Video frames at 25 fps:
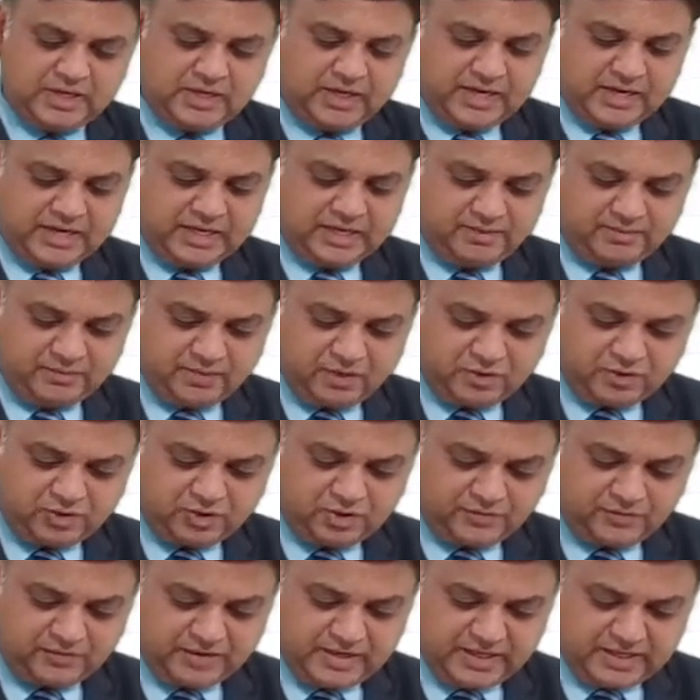an amount
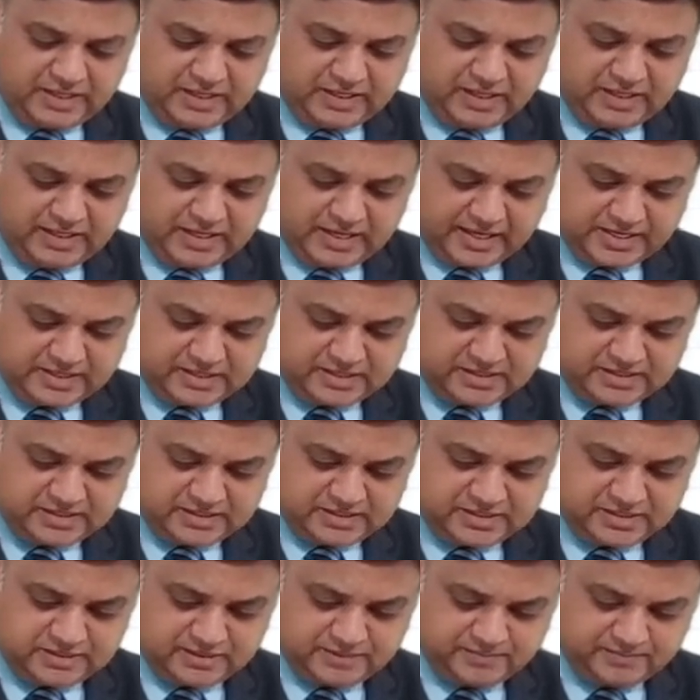of 18
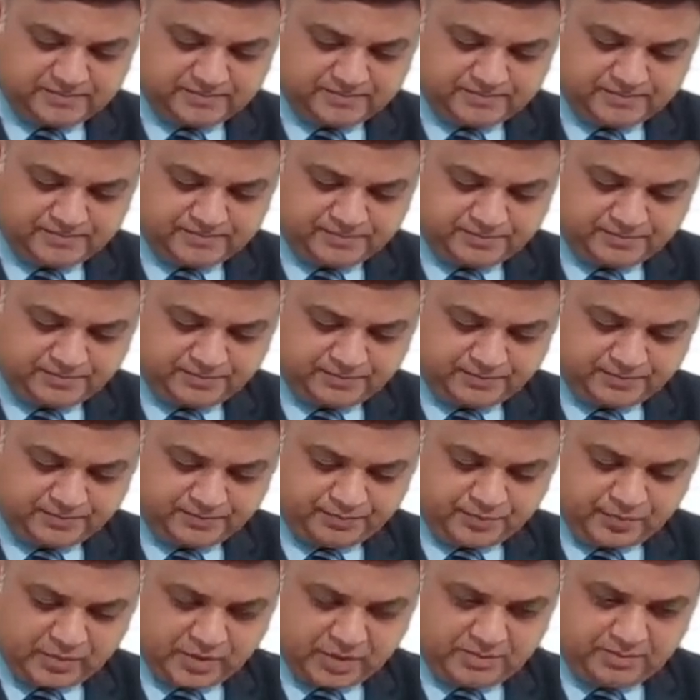lakhs.
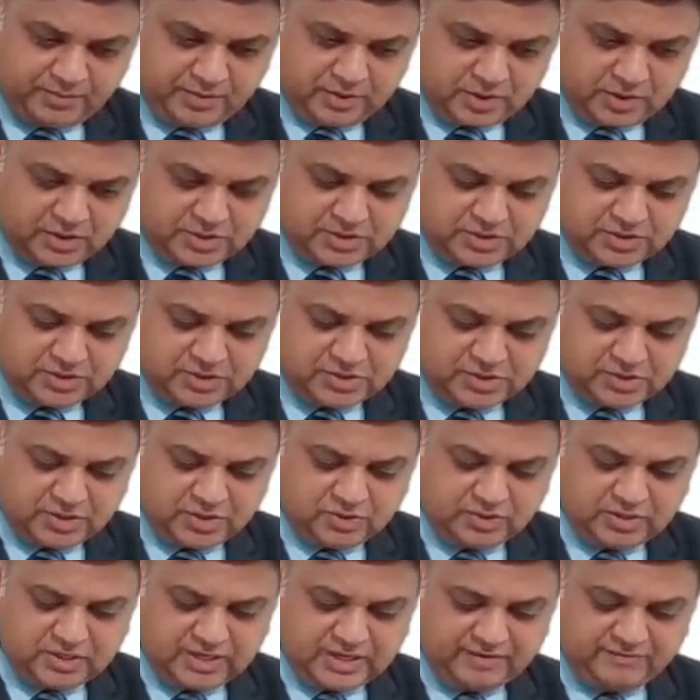Because see,
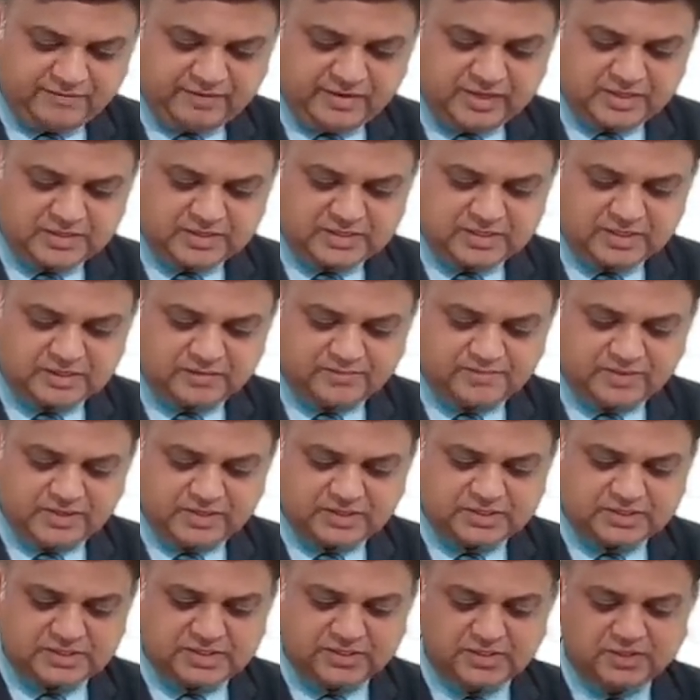you are having a
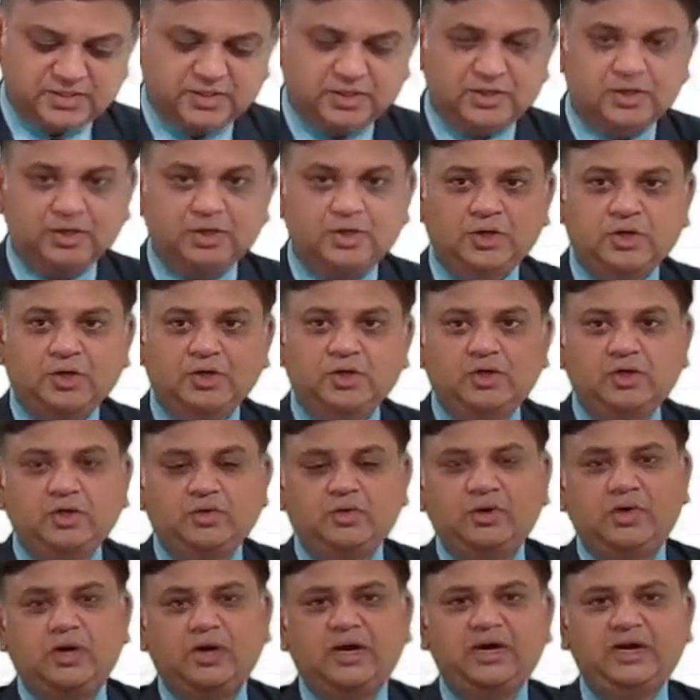surplus,
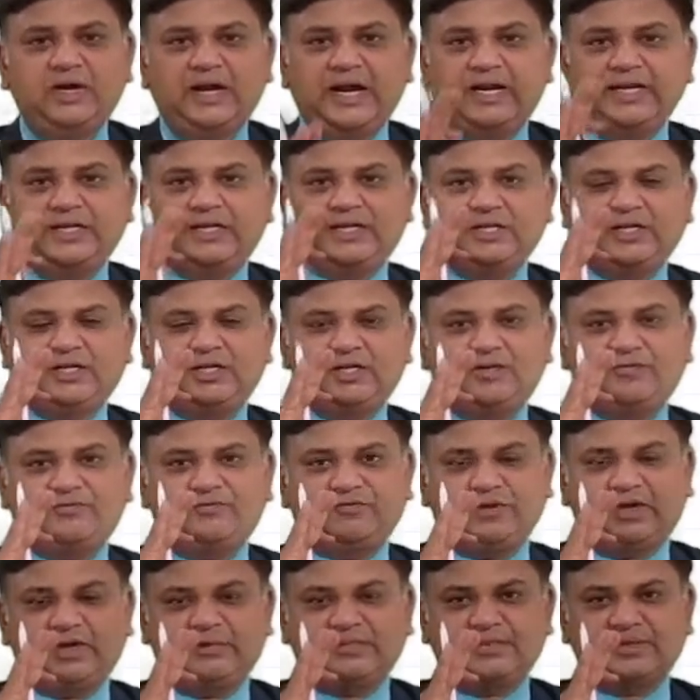you earn at the rate of
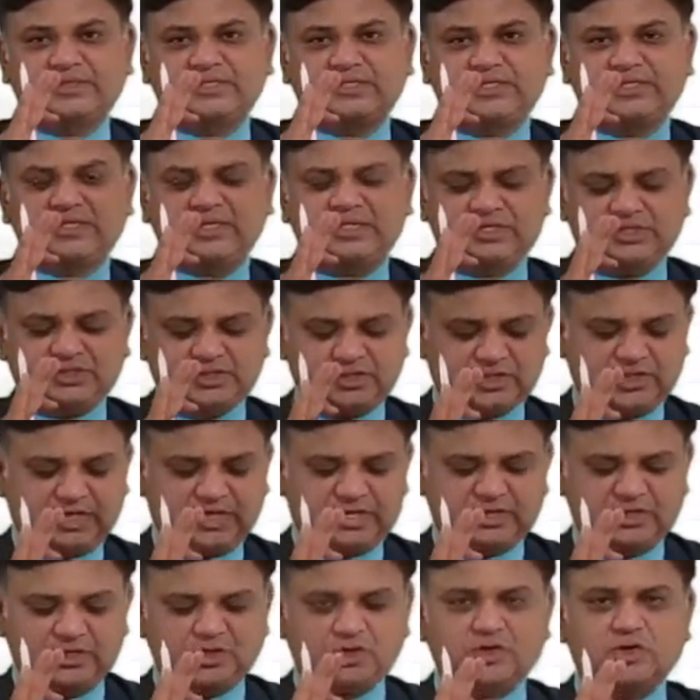12%
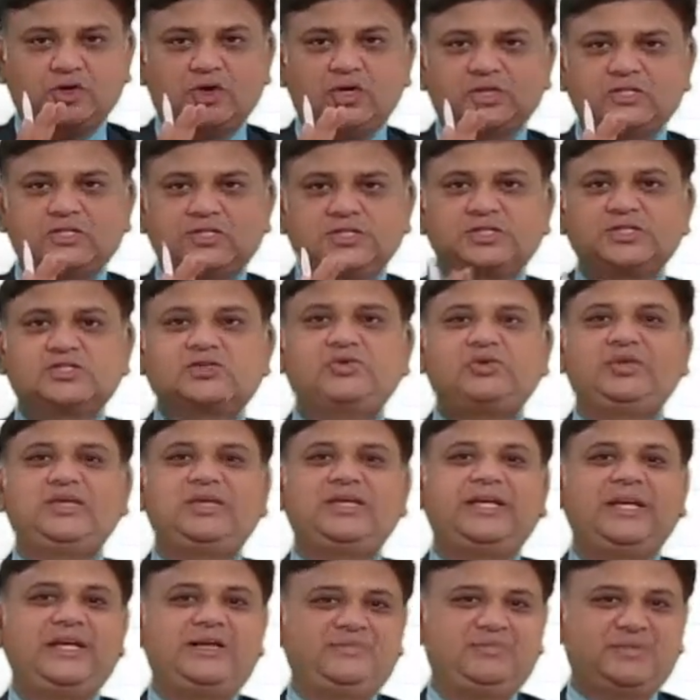and your cost is only
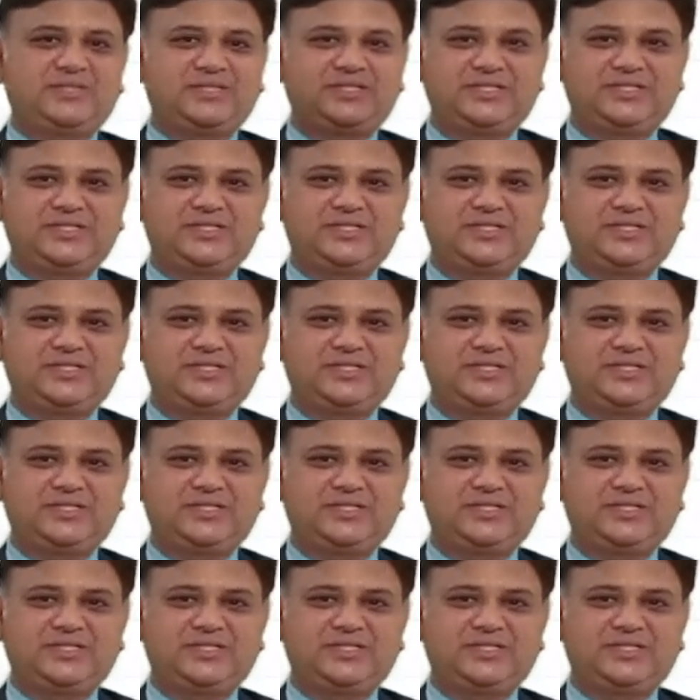9%.